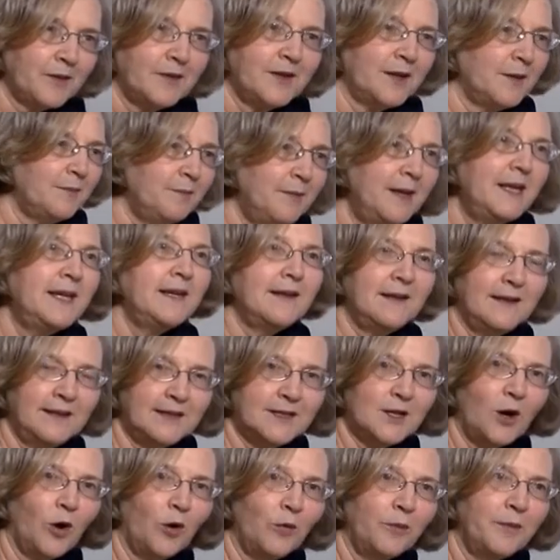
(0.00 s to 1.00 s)
that
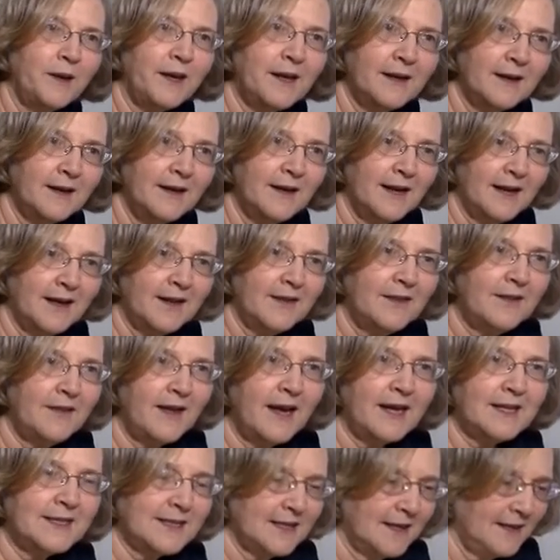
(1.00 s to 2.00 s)
immediately told me
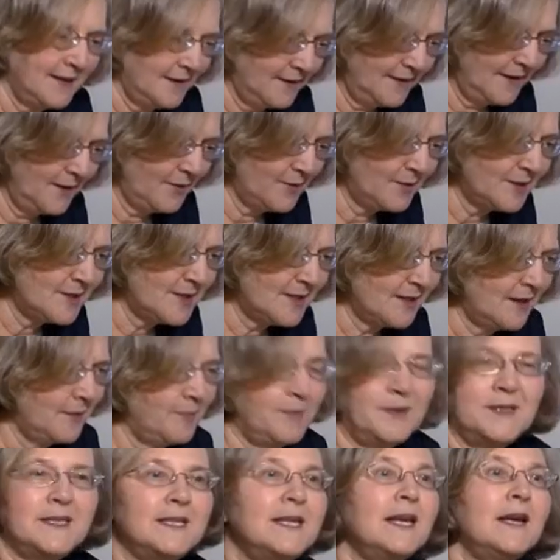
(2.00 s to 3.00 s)
that there was
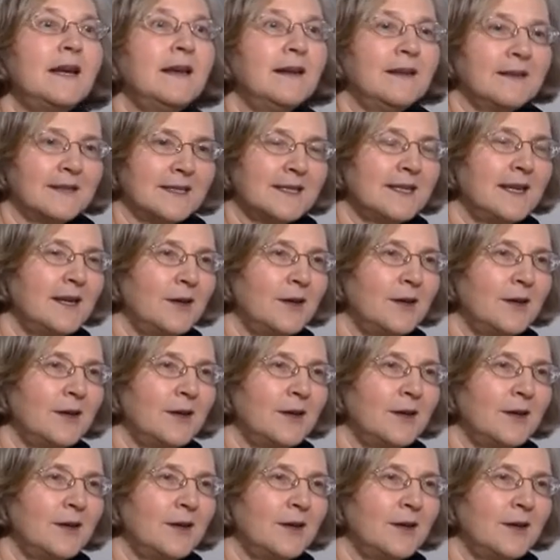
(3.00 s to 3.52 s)
a particular